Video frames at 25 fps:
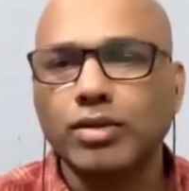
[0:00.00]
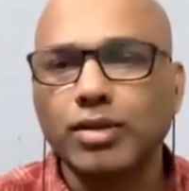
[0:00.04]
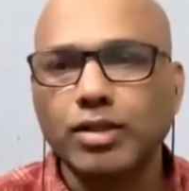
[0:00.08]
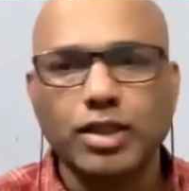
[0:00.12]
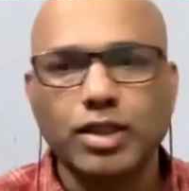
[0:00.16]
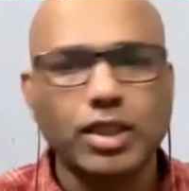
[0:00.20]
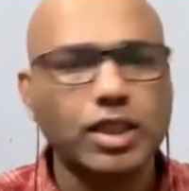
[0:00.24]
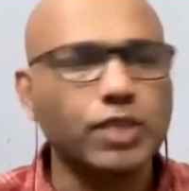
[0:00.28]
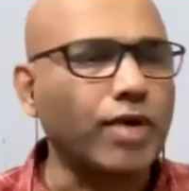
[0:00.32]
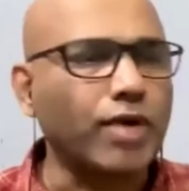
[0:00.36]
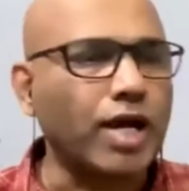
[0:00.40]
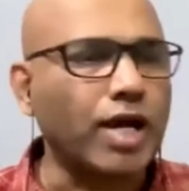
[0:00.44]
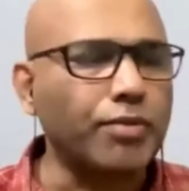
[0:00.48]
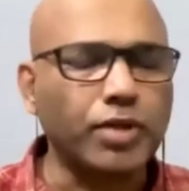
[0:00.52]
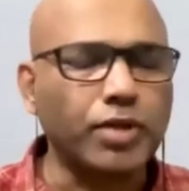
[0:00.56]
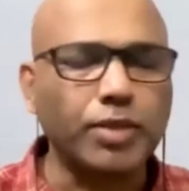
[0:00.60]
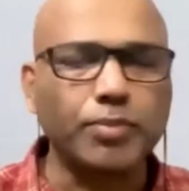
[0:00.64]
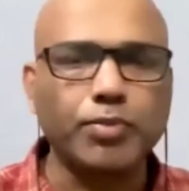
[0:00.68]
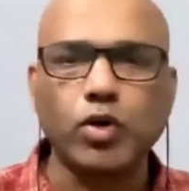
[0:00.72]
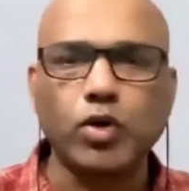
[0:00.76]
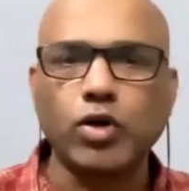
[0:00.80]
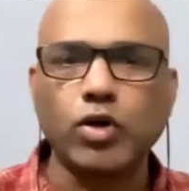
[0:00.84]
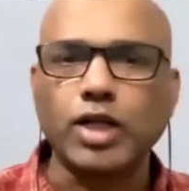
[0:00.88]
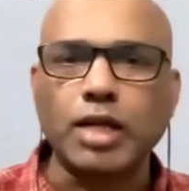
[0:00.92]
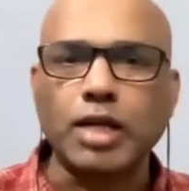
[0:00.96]
these 5
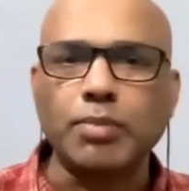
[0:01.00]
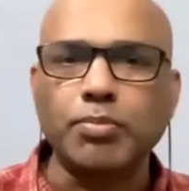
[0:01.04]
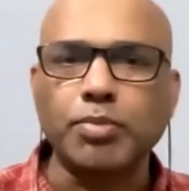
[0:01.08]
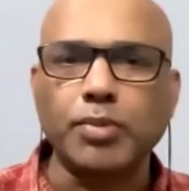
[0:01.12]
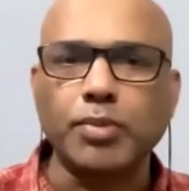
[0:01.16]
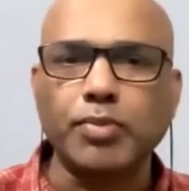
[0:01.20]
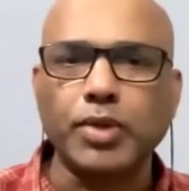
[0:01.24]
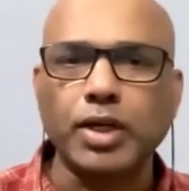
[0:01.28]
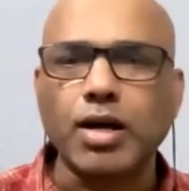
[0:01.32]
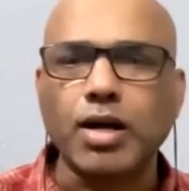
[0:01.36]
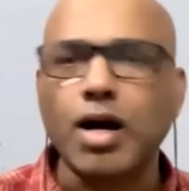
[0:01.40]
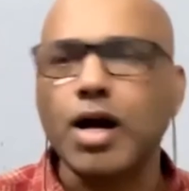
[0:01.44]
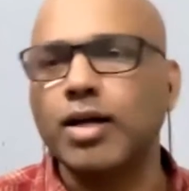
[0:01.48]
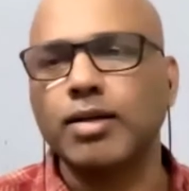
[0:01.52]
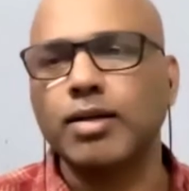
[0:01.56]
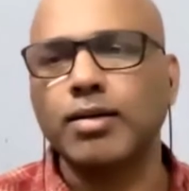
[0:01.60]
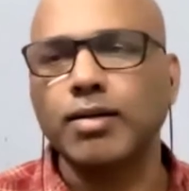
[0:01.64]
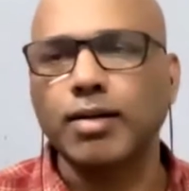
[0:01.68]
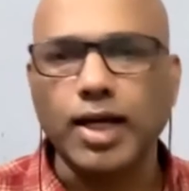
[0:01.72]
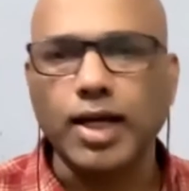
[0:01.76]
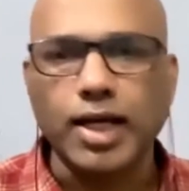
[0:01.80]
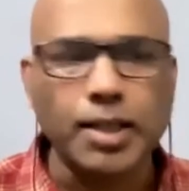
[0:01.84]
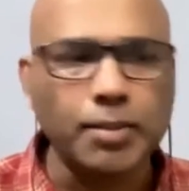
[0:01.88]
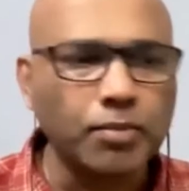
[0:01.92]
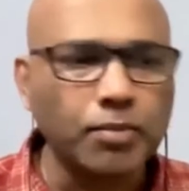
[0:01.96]
people or 10 people can't
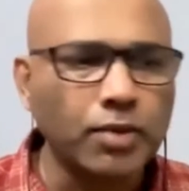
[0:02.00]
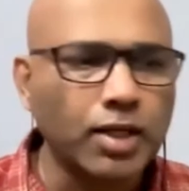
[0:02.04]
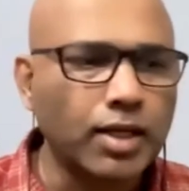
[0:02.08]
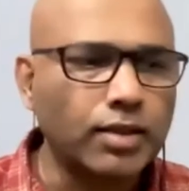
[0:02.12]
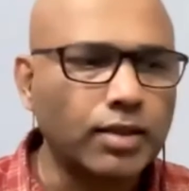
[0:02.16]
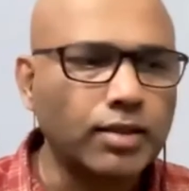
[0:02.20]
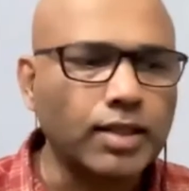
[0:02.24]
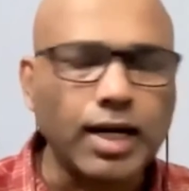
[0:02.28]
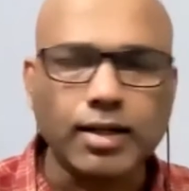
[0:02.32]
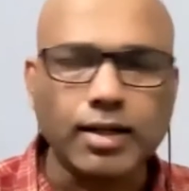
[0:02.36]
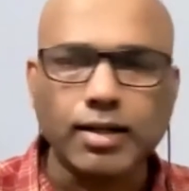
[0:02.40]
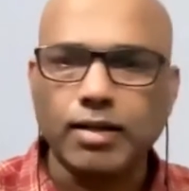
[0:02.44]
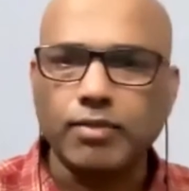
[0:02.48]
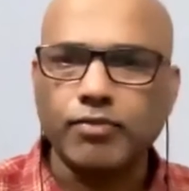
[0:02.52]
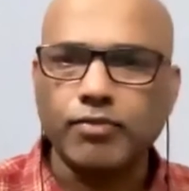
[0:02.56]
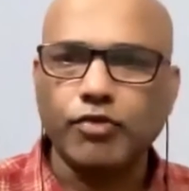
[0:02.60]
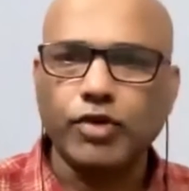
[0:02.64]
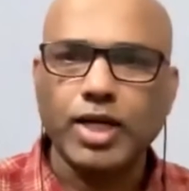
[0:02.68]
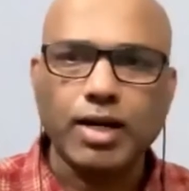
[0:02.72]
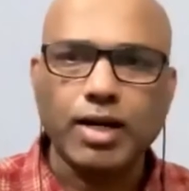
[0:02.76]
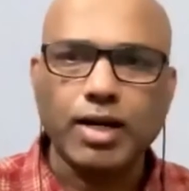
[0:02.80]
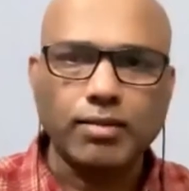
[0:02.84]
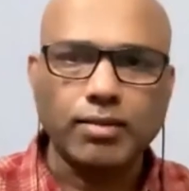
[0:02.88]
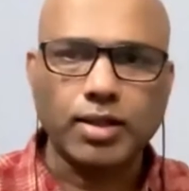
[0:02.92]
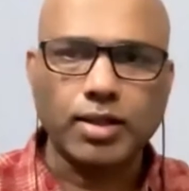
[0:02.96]
claim that
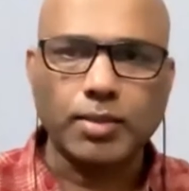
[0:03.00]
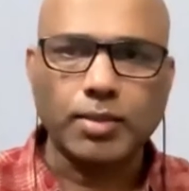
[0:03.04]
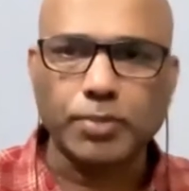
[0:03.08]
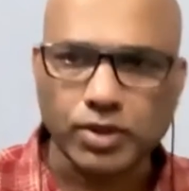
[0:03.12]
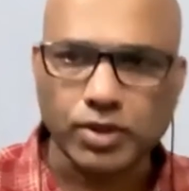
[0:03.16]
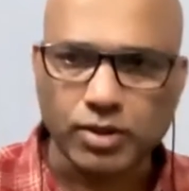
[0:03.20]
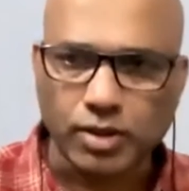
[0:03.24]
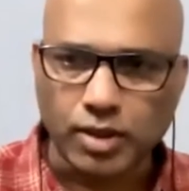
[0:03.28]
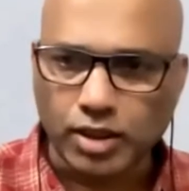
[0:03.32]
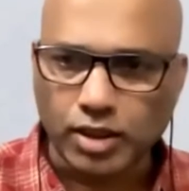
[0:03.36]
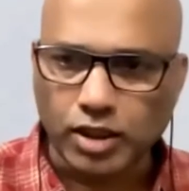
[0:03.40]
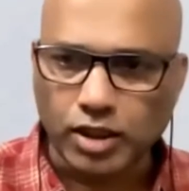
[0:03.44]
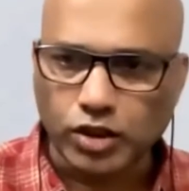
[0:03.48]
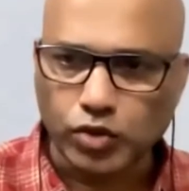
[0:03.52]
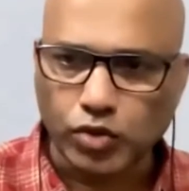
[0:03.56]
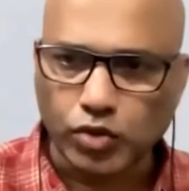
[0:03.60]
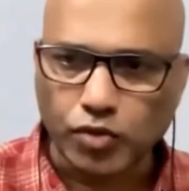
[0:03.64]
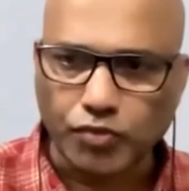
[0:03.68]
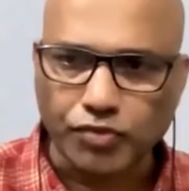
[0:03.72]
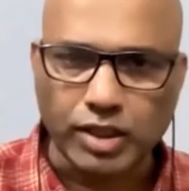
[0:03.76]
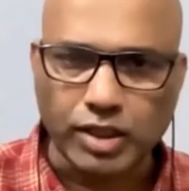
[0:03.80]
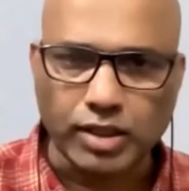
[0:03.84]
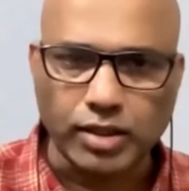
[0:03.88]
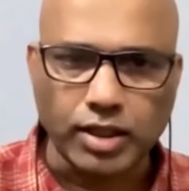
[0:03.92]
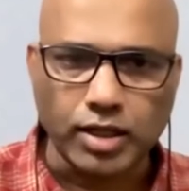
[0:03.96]
we are the representatives
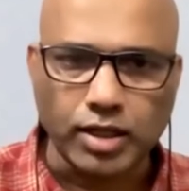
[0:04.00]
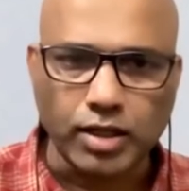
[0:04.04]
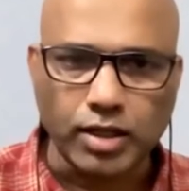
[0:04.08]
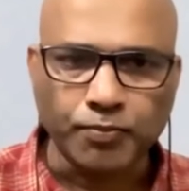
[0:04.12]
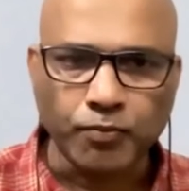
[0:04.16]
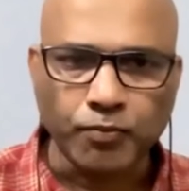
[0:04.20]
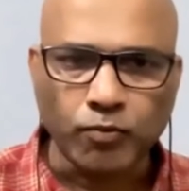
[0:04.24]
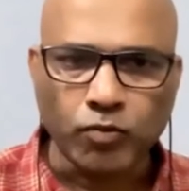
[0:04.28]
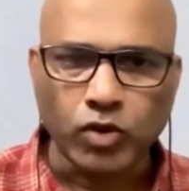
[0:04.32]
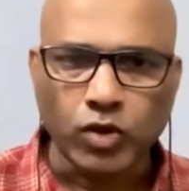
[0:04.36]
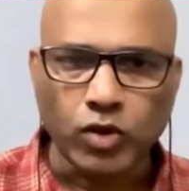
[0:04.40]
of India,